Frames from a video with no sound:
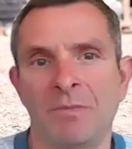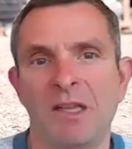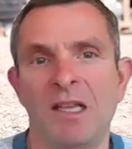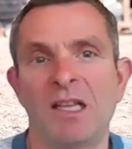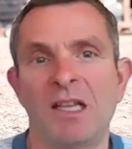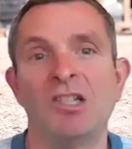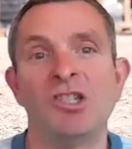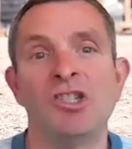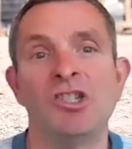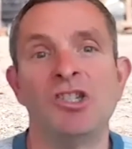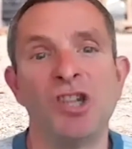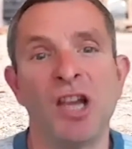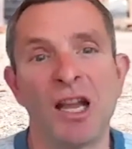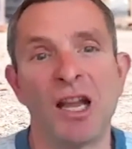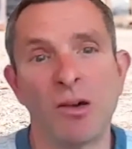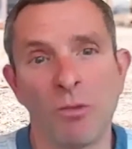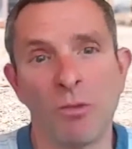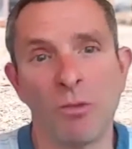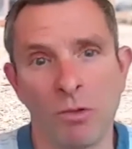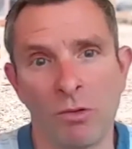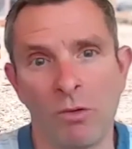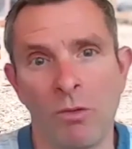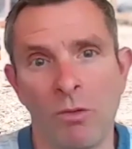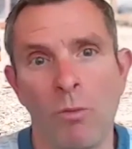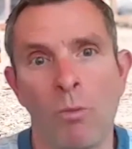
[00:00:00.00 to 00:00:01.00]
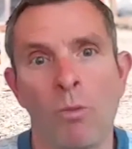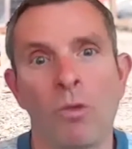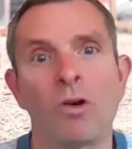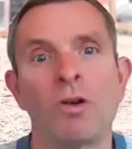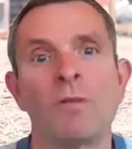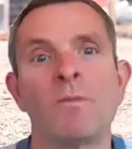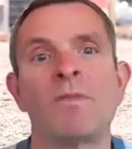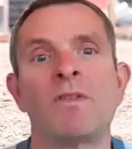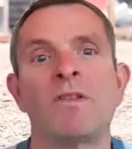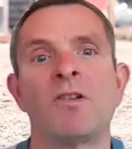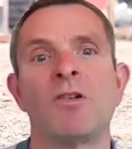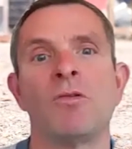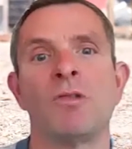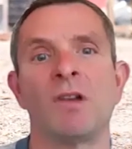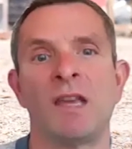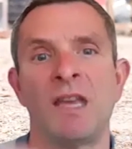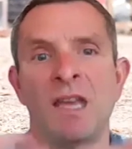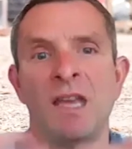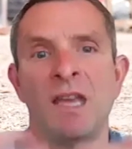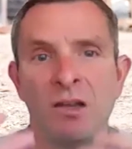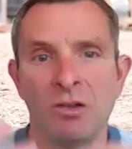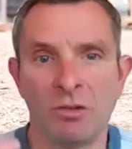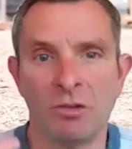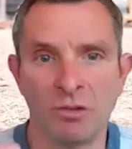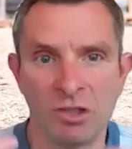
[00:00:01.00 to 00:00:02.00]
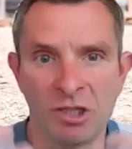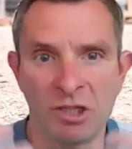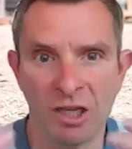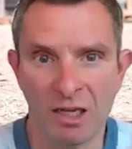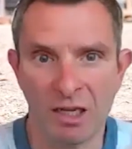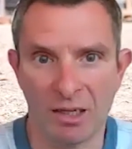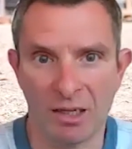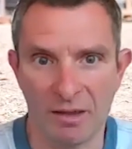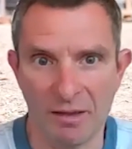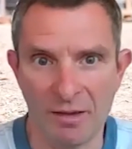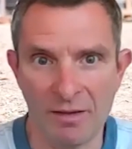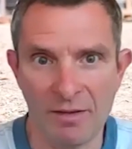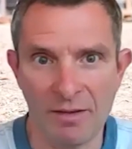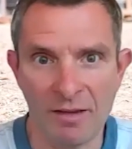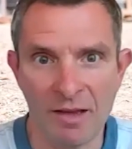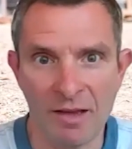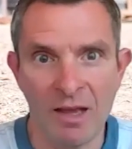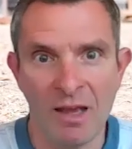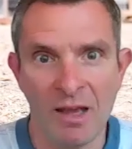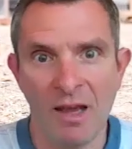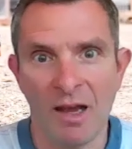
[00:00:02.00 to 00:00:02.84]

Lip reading: In general, worms don't kill chickens.